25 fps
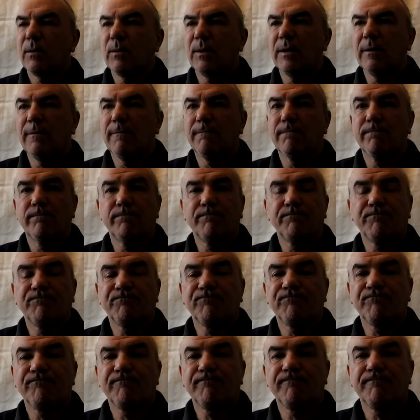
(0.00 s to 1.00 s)
Well,
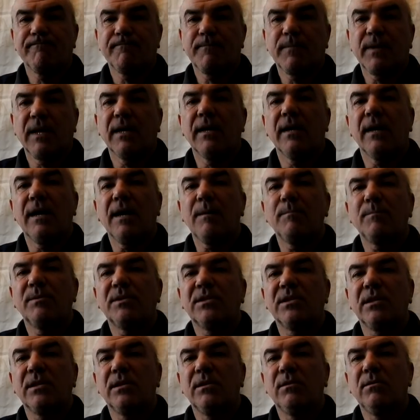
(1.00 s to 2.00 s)

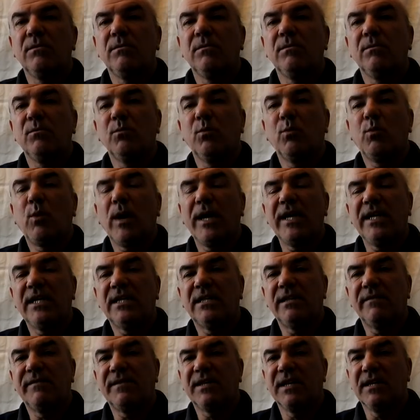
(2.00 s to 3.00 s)
absolute
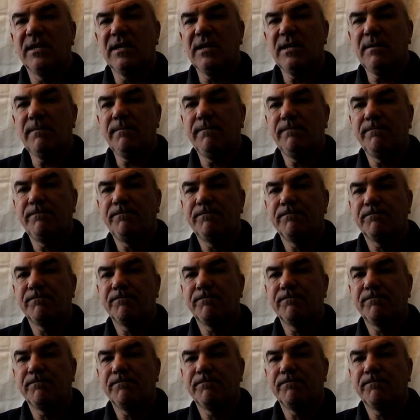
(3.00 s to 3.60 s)
waste of time.